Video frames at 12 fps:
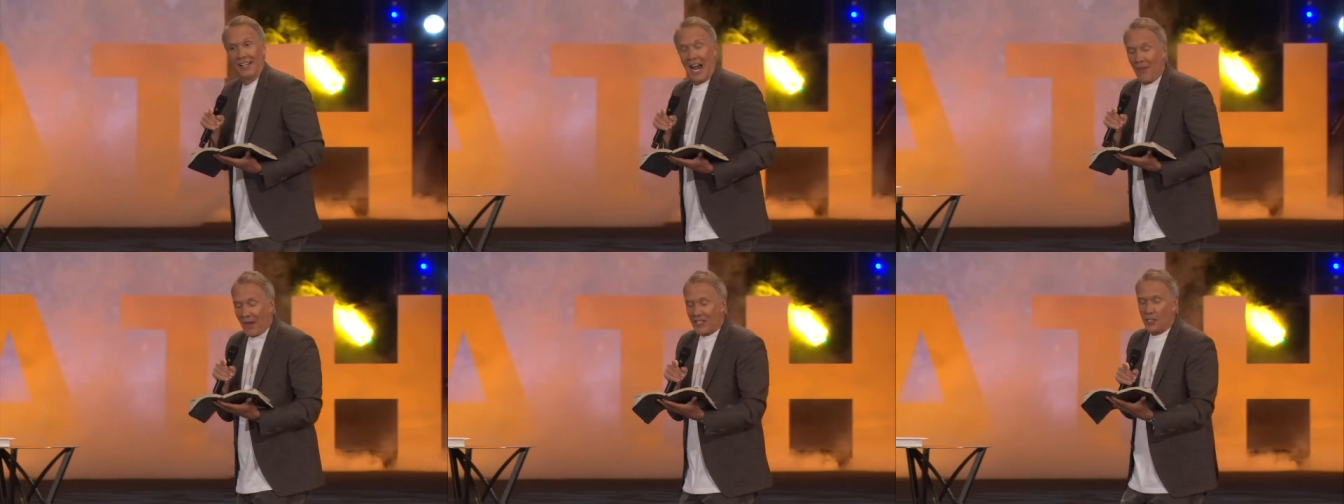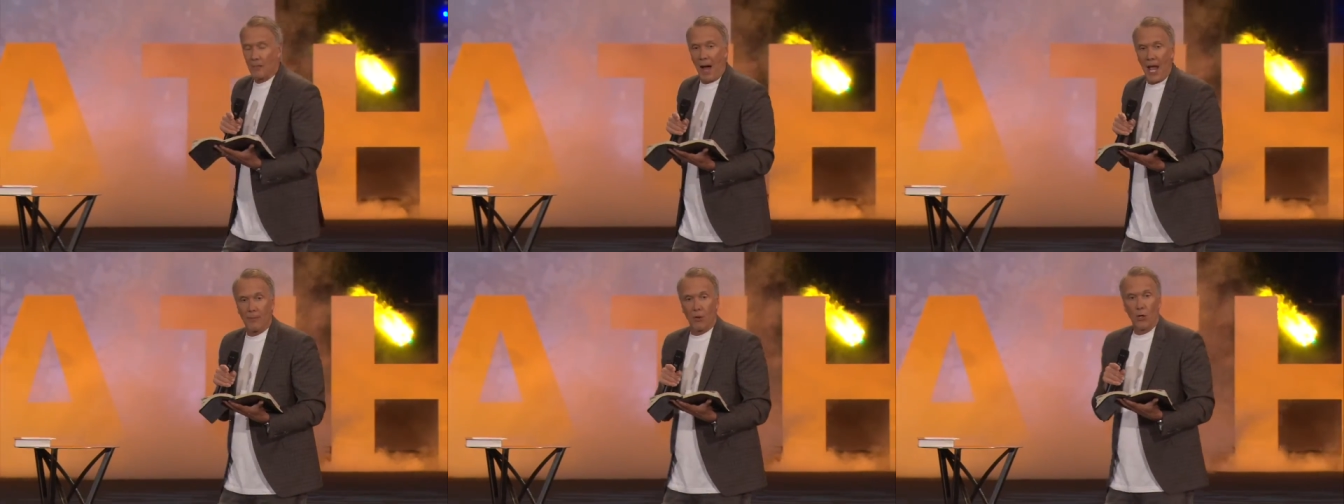And that's the
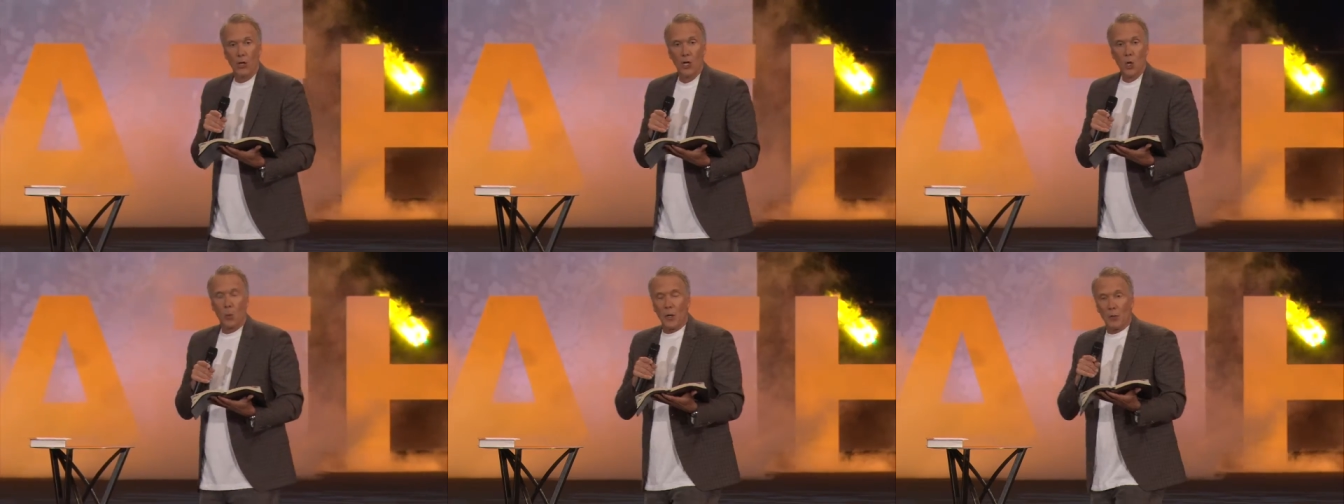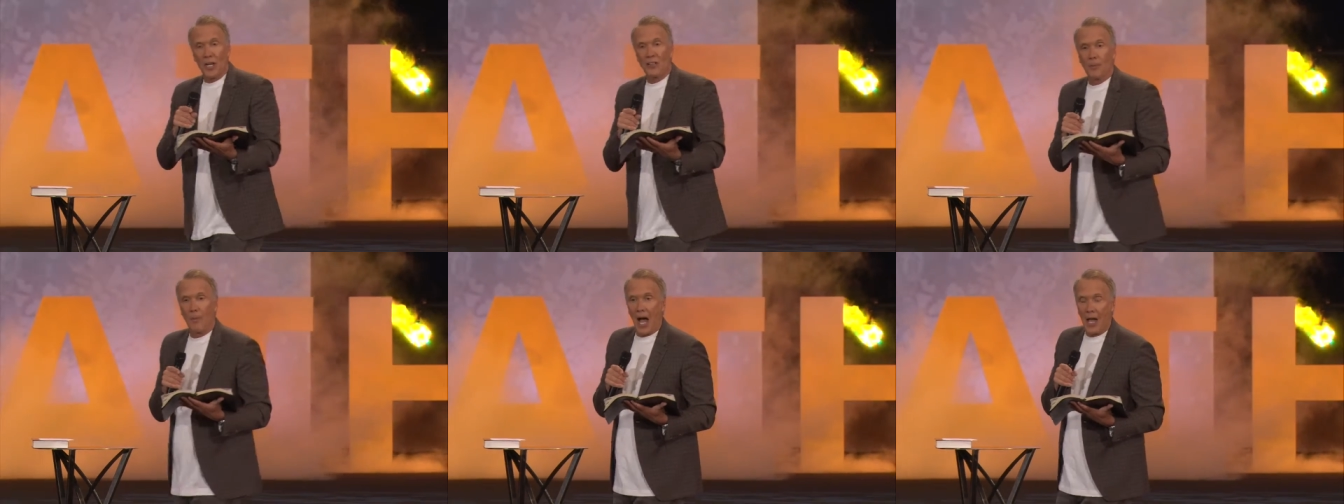Bible. We read
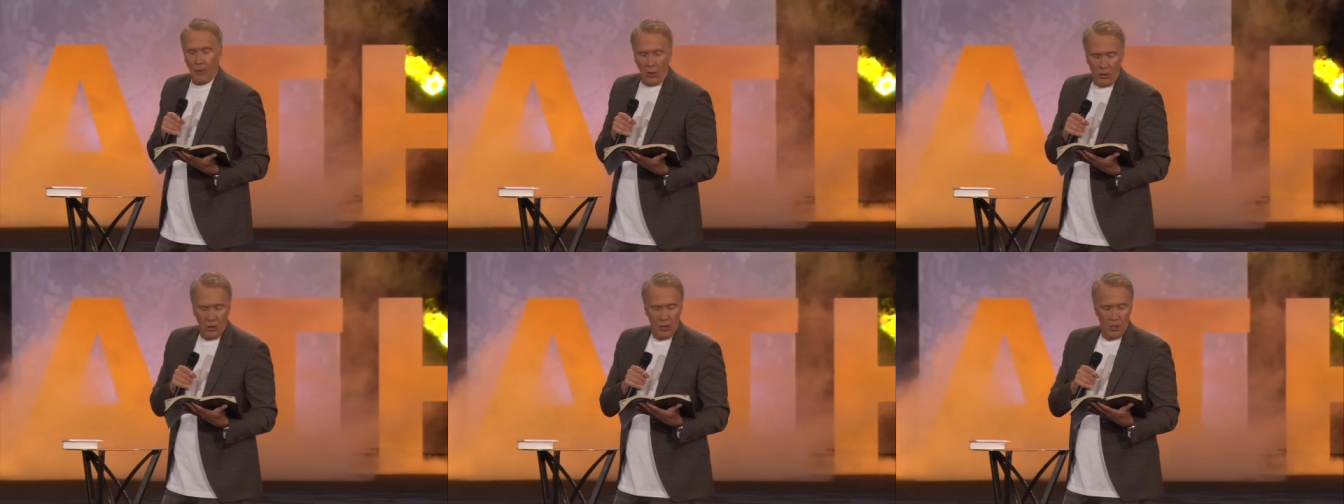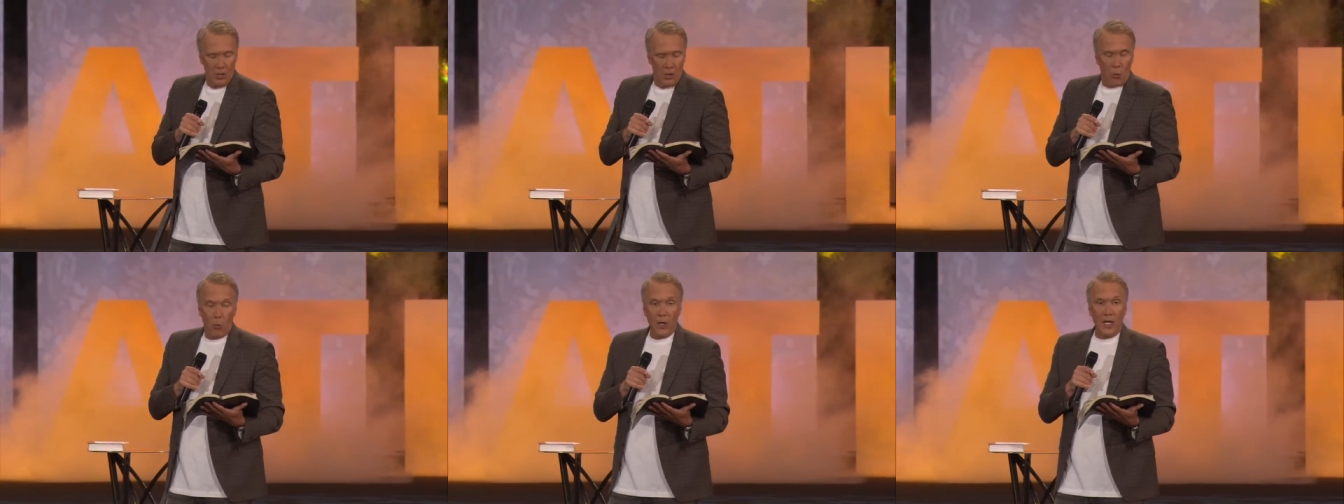the Bible,
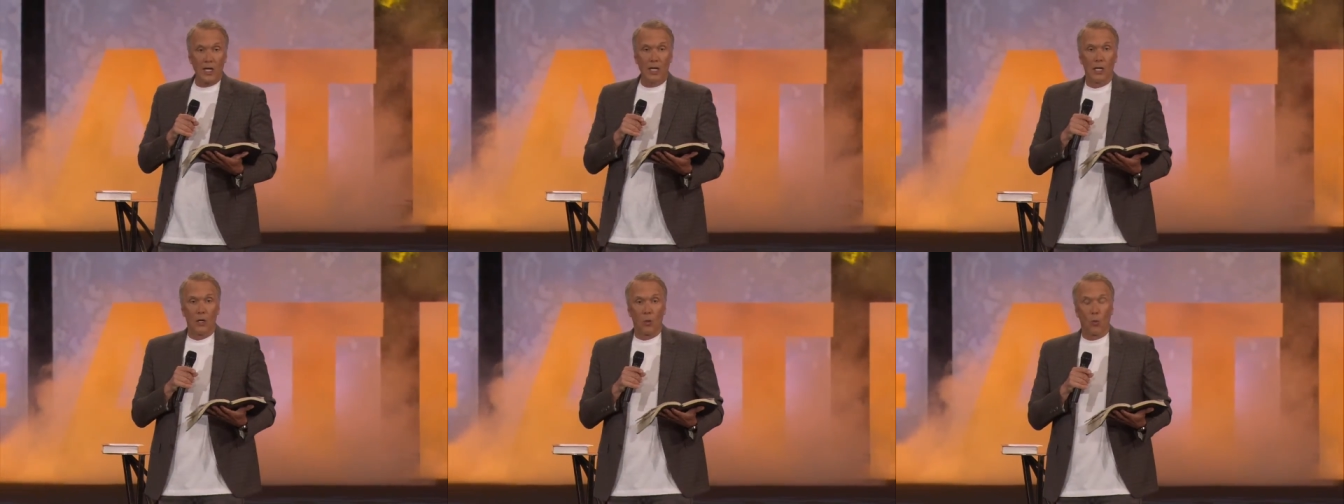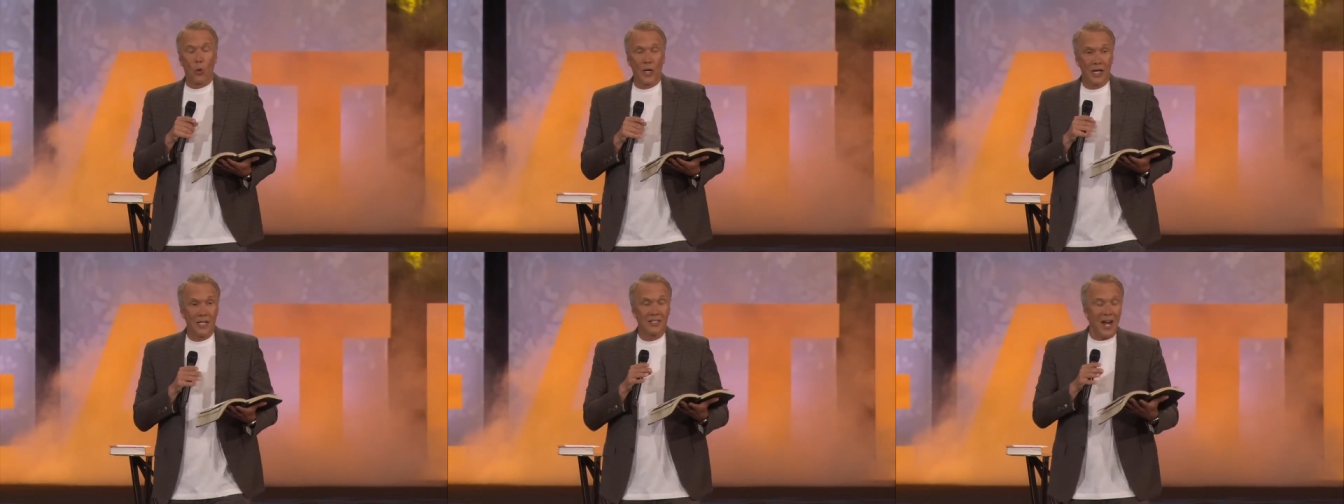we,
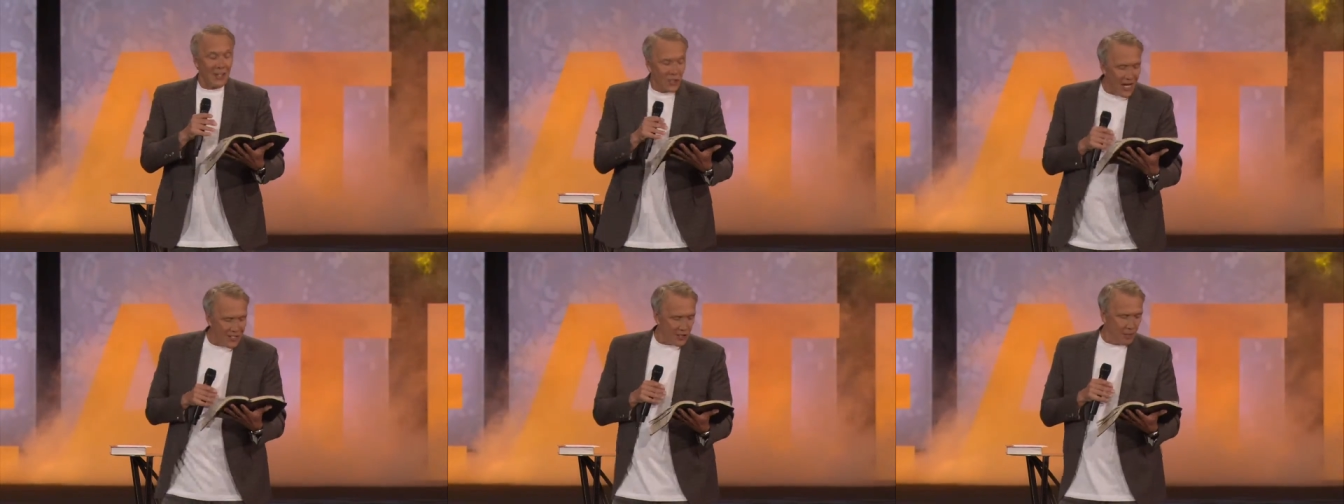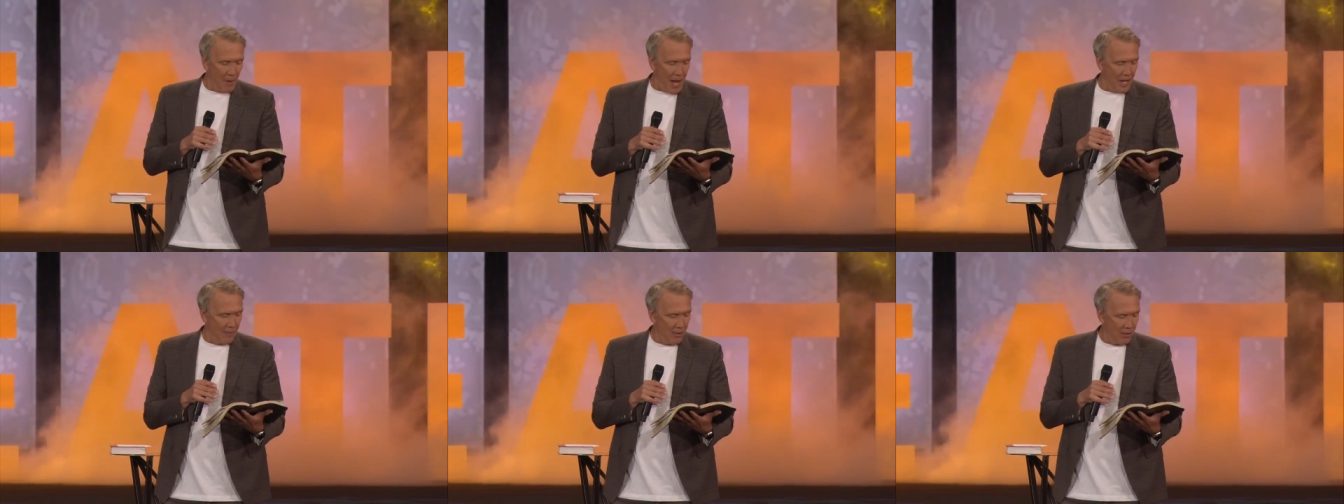we digest the
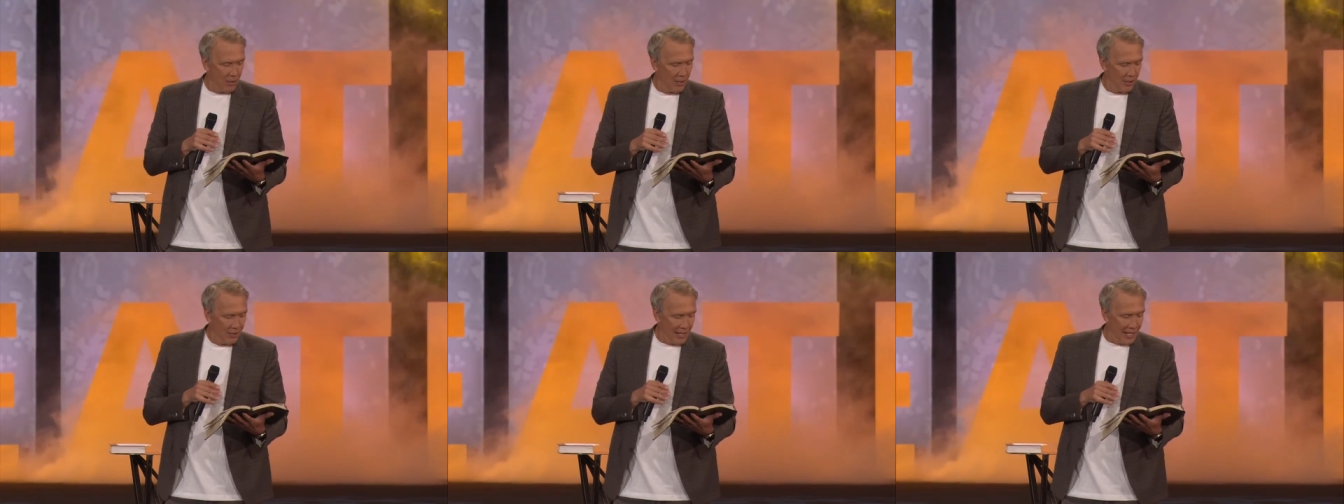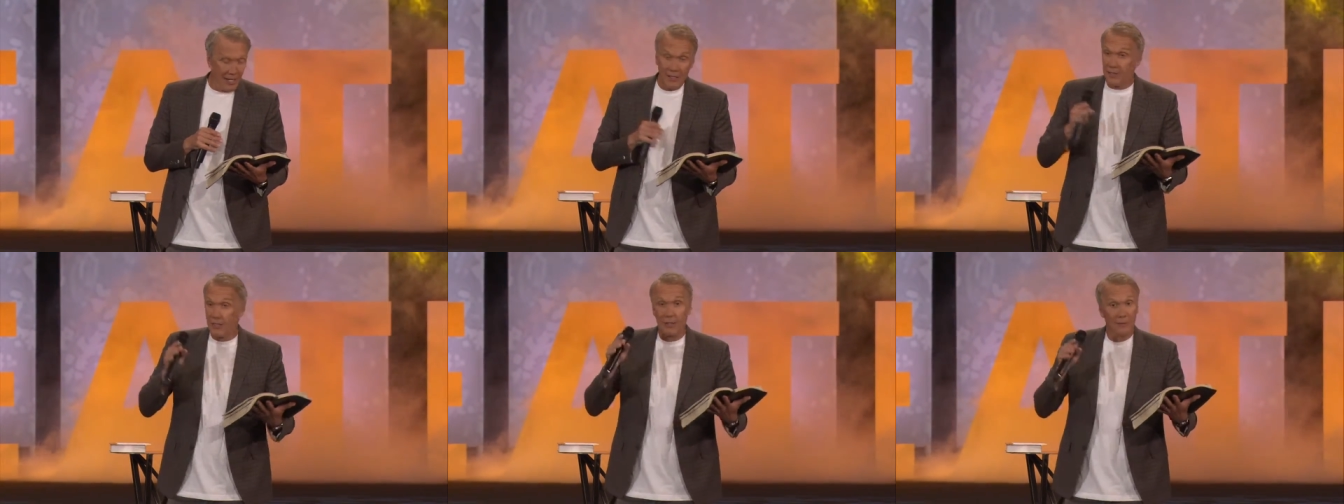Bible, and